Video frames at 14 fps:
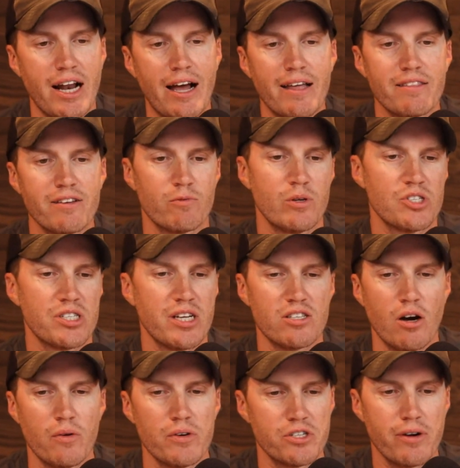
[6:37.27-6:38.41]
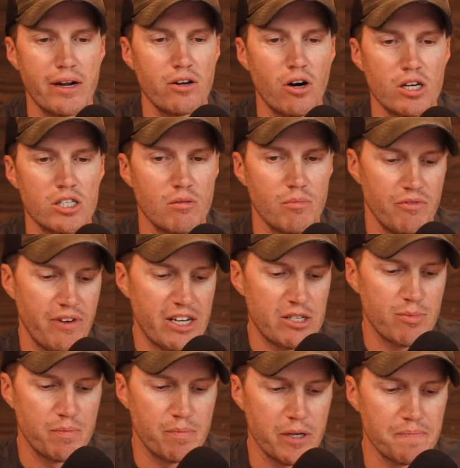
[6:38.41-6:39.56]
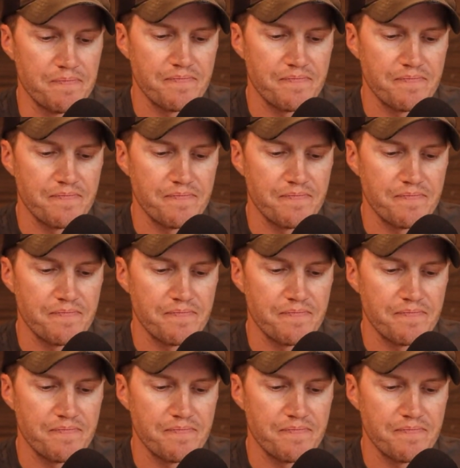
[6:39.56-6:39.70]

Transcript: I think real estate's always a great long-term investment, but